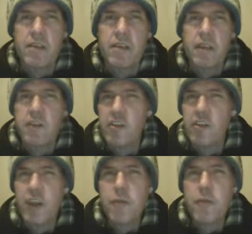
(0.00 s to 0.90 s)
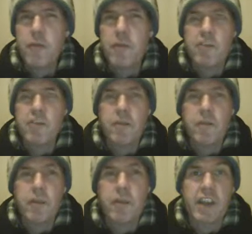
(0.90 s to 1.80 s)
there was no provision
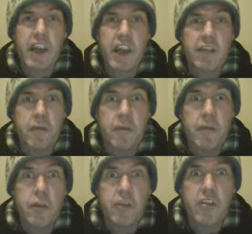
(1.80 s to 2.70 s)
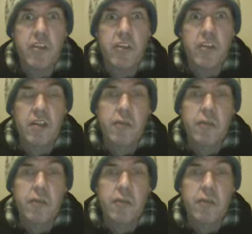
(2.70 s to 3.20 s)
for a gay divorce,